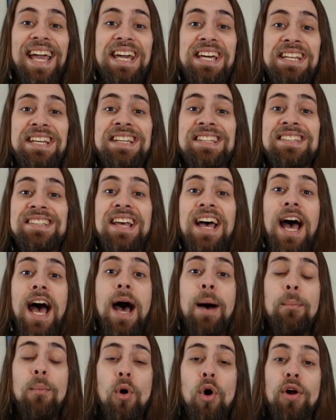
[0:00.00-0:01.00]
it is
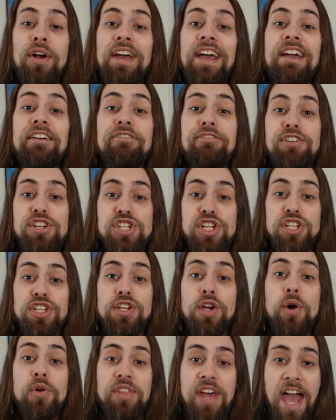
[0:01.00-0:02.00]
a more efficient
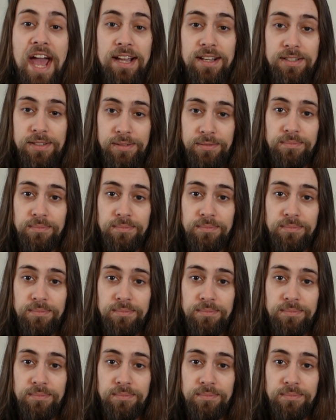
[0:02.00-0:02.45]
codec.